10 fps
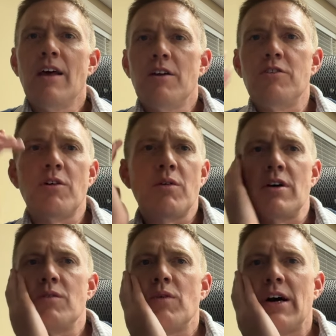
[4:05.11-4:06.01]

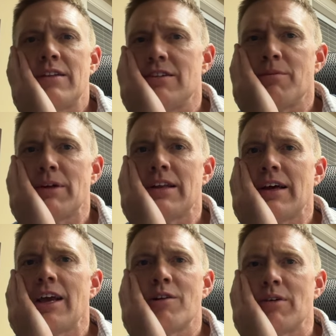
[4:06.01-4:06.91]
Jonah winds up getting
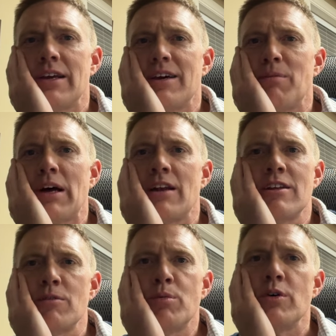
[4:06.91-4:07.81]
angry about a
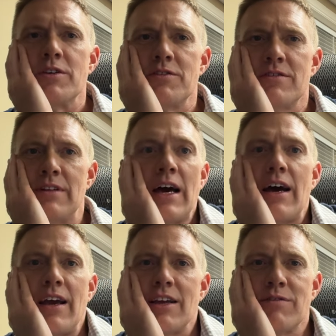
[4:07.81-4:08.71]
little bush
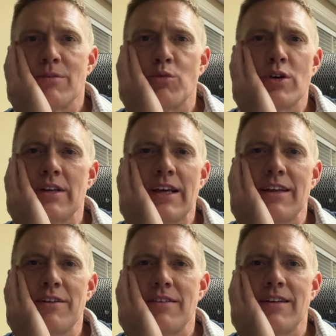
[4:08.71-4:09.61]
dying from one day
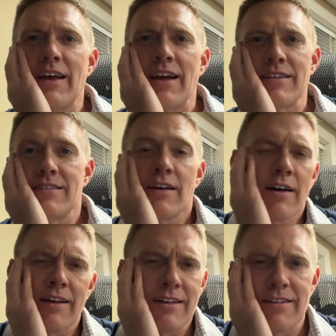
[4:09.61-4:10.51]
to the next.
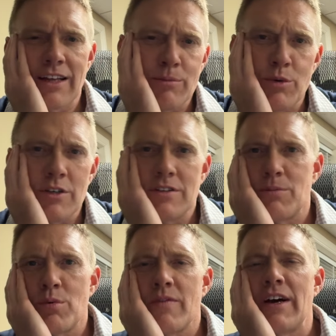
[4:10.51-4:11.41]
God had sent a bush to
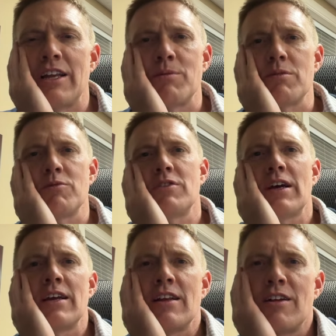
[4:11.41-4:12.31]
provide him some
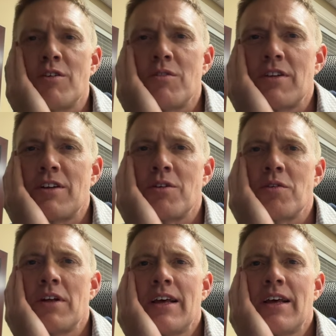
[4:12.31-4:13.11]
shade and on and on.